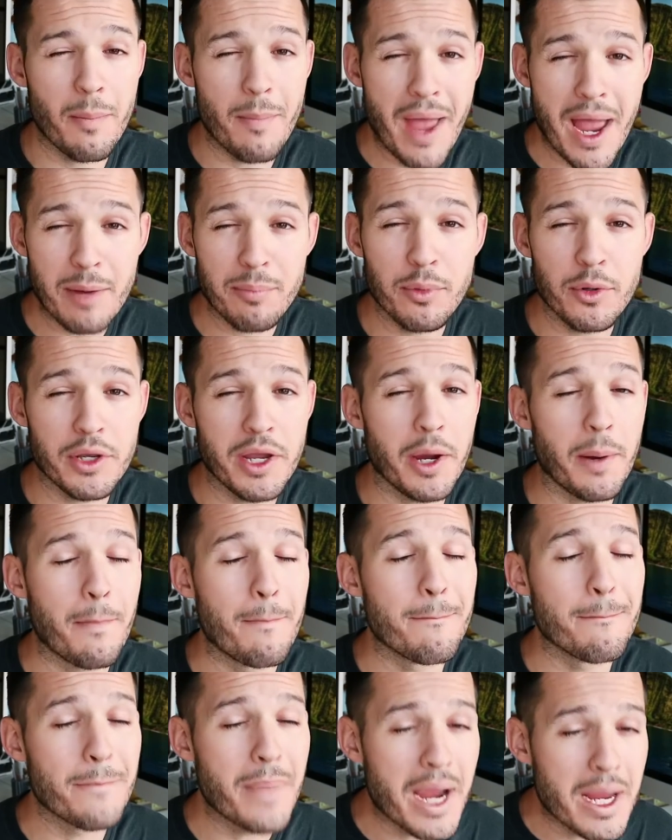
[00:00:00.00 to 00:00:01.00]
a MacBook Air
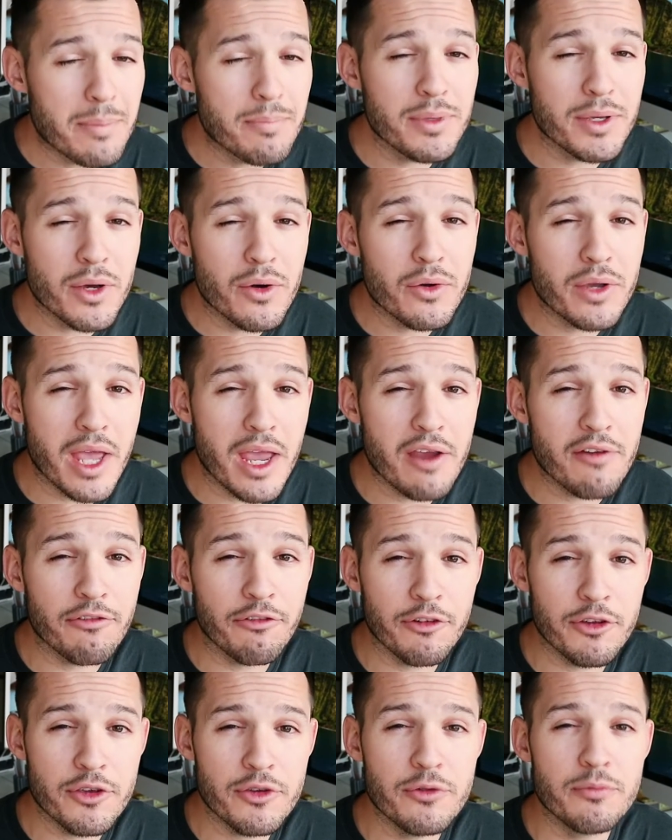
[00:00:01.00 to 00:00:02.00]
might be okay
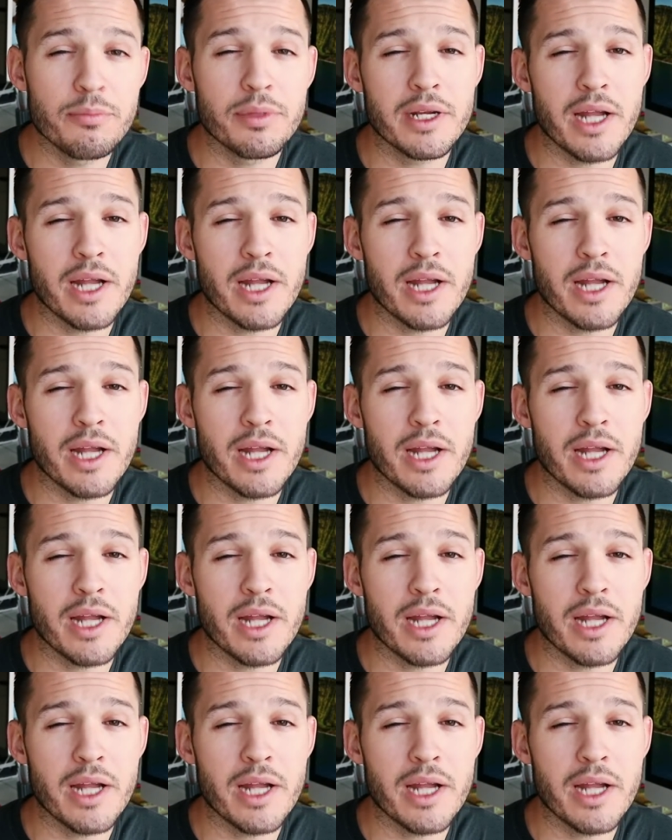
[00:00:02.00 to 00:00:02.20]
for you,